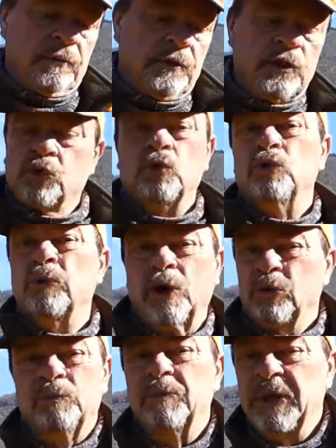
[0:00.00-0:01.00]
this could
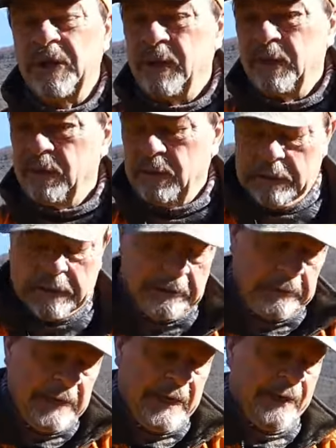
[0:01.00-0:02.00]
not be uh,
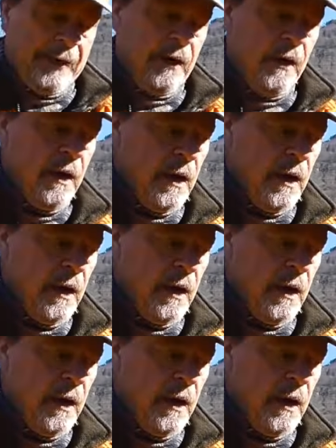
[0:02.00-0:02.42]
done.